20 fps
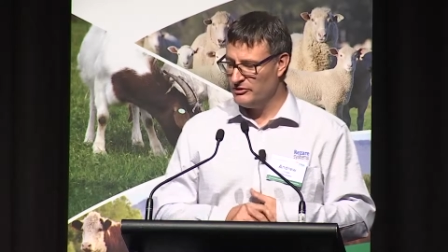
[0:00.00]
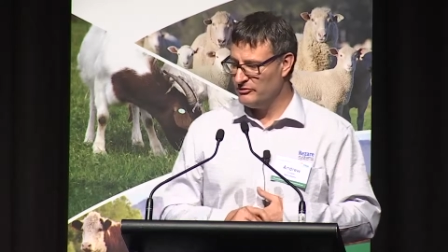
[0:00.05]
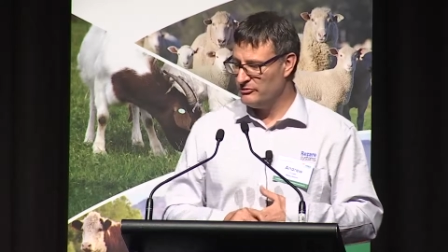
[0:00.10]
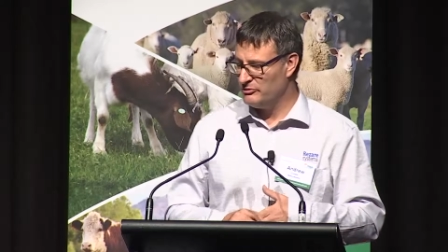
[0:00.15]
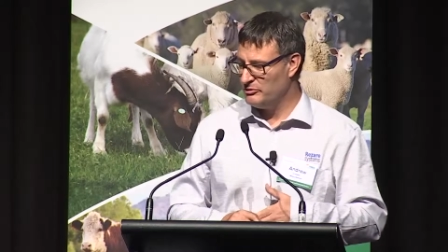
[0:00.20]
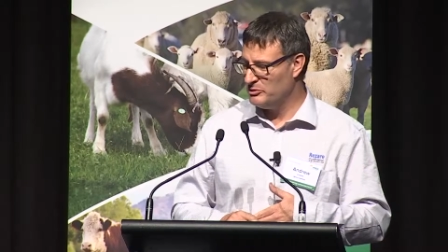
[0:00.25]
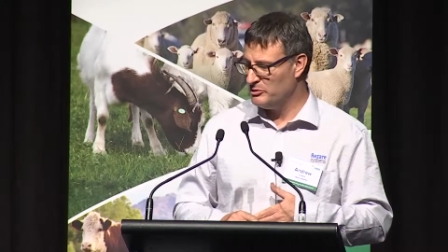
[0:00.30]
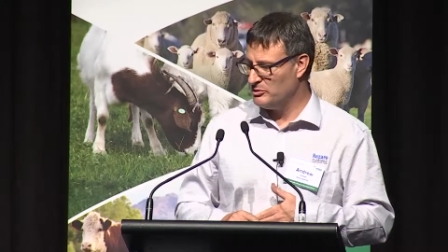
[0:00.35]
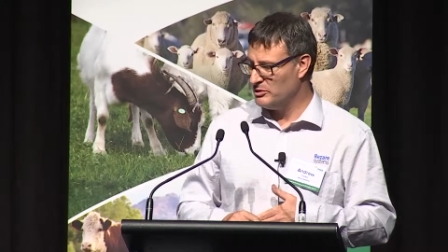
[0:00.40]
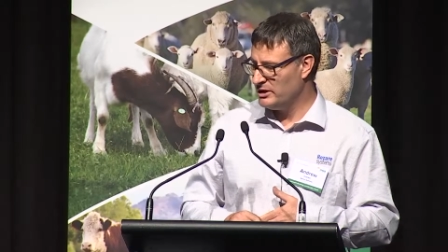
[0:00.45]

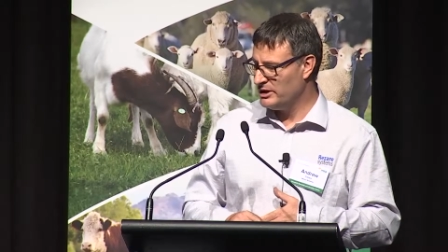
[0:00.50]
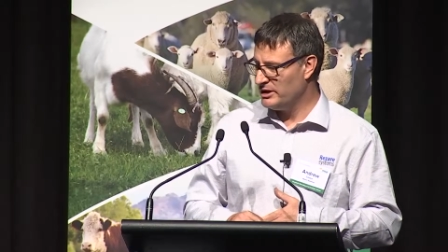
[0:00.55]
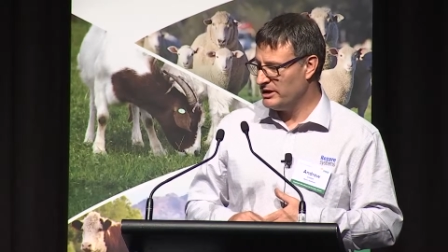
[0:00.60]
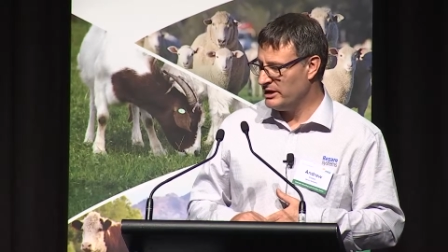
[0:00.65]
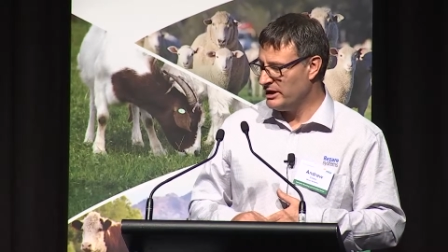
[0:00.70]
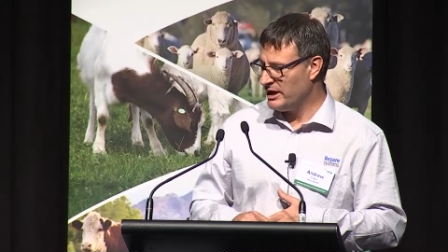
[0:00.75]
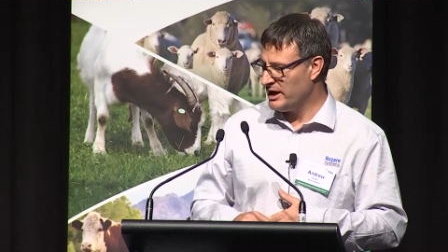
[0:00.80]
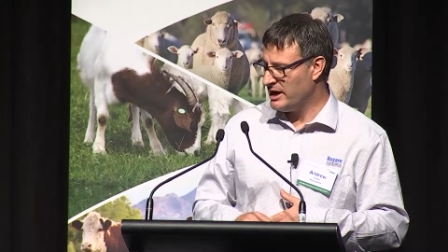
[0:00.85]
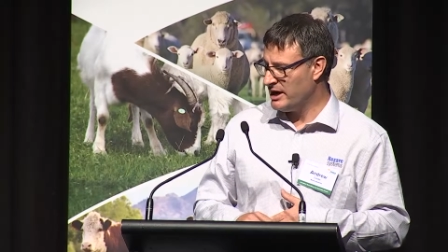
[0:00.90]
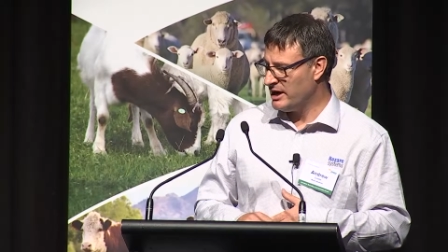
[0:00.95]
for
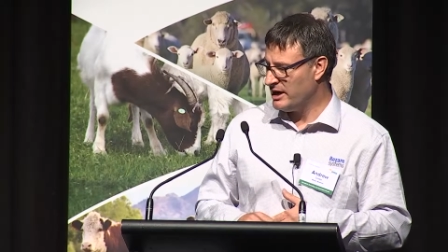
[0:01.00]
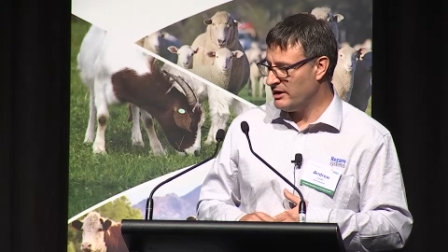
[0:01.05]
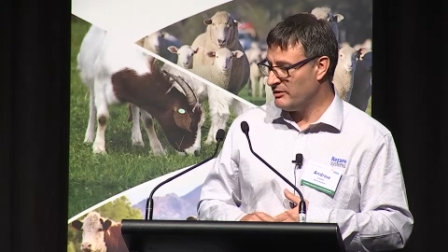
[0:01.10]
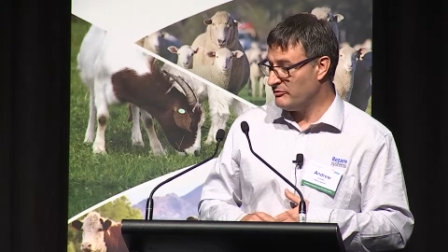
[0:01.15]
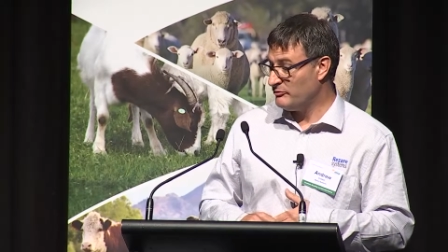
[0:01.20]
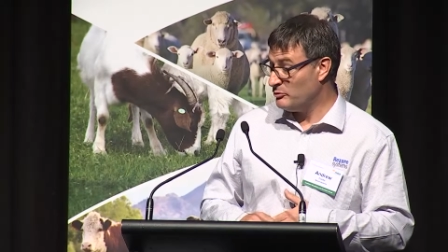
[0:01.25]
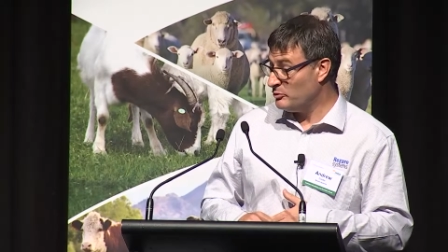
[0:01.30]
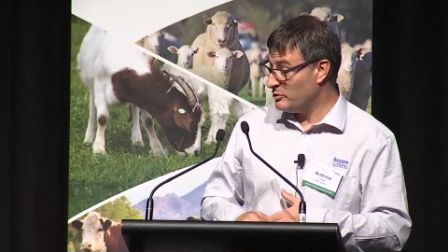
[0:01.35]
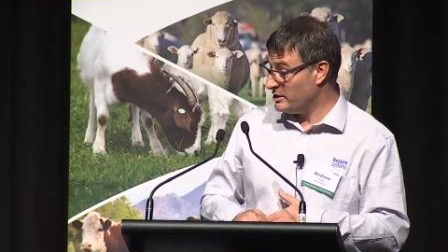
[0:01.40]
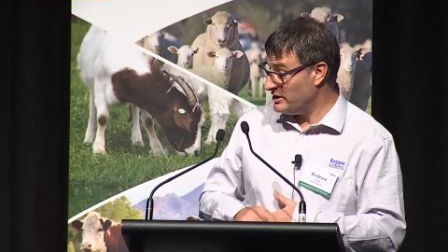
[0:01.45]
uh,
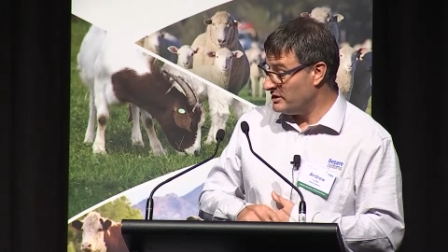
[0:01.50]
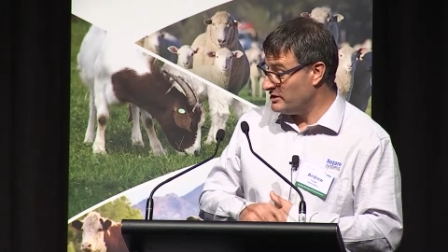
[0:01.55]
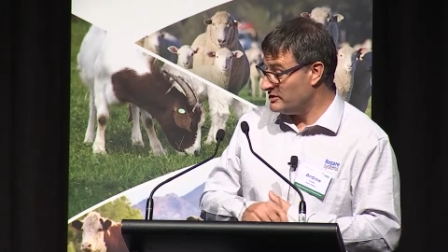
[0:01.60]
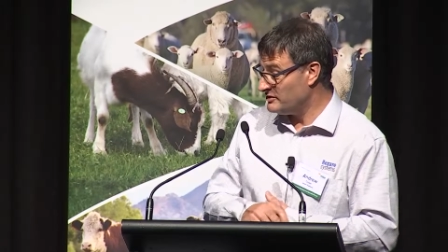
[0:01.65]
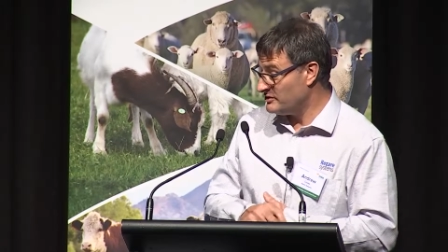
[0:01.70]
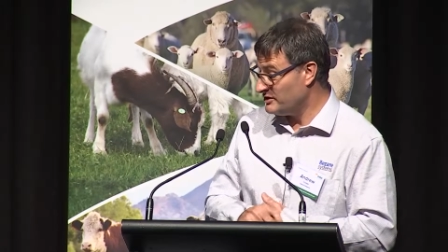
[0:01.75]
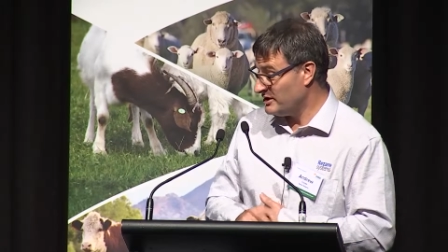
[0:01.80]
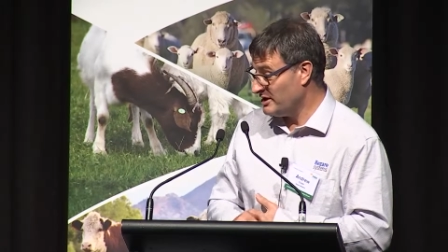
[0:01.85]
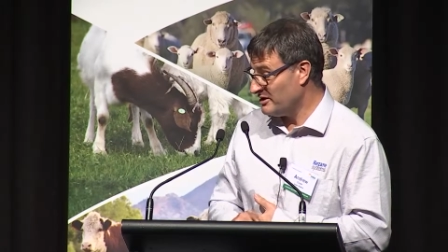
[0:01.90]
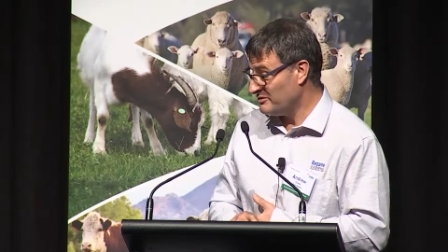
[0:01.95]
four
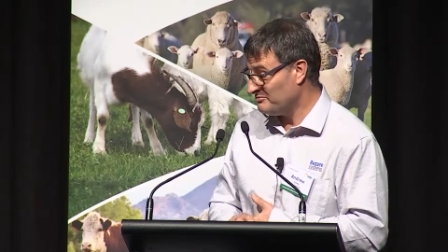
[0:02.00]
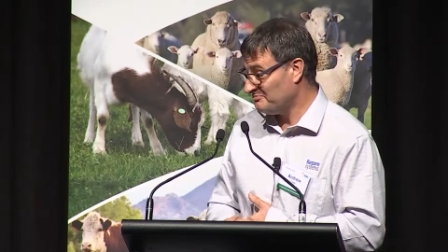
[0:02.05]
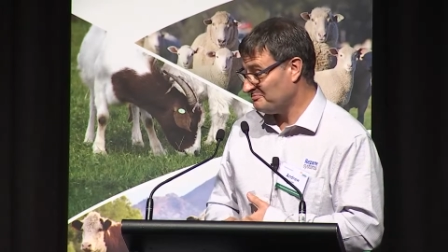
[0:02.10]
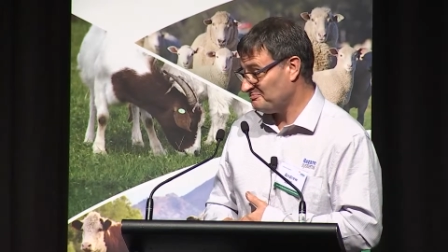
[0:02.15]
years now.